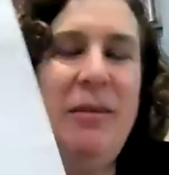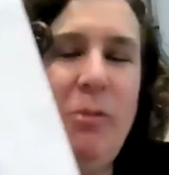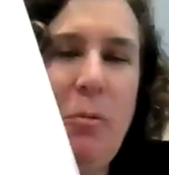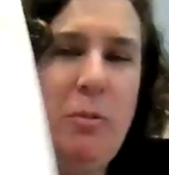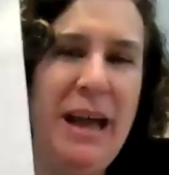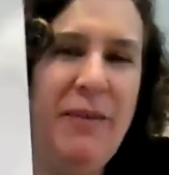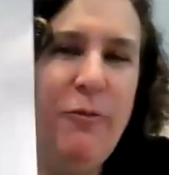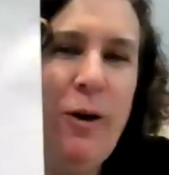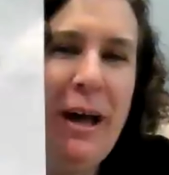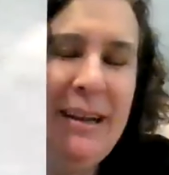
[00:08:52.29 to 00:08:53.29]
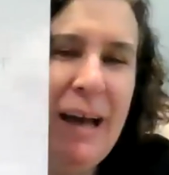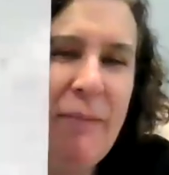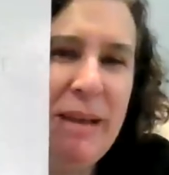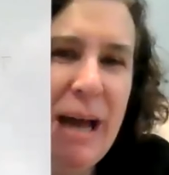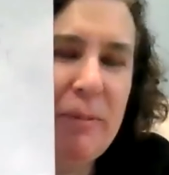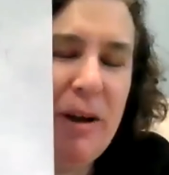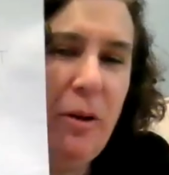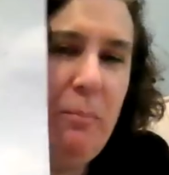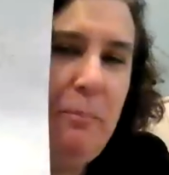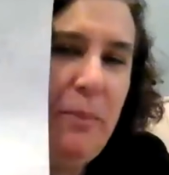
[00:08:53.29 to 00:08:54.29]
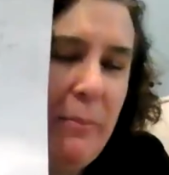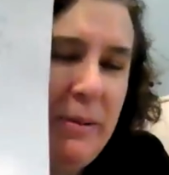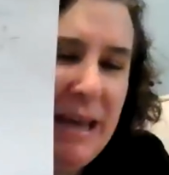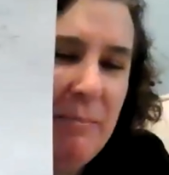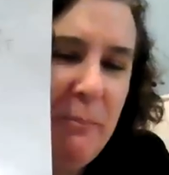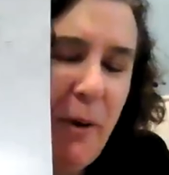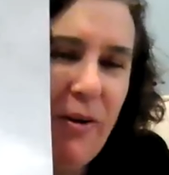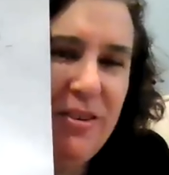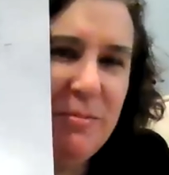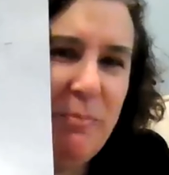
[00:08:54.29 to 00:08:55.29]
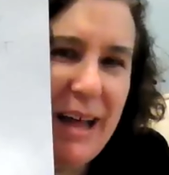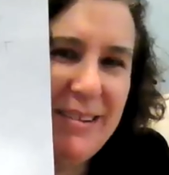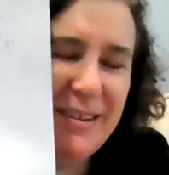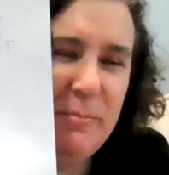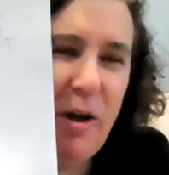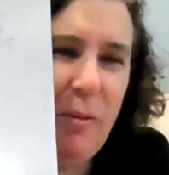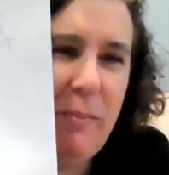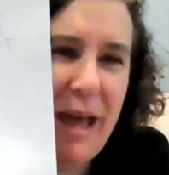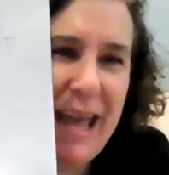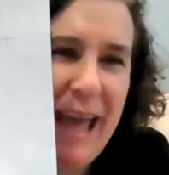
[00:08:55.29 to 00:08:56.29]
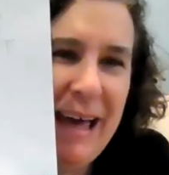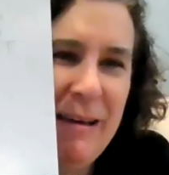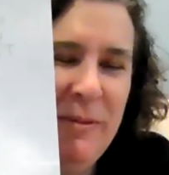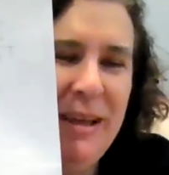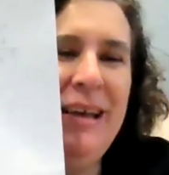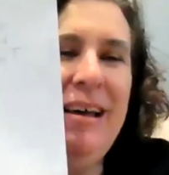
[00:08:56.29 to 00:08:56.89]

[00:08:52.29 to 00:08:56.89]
Well, we have one coming up called Bubby and Bart's Matzo Ball Mayhem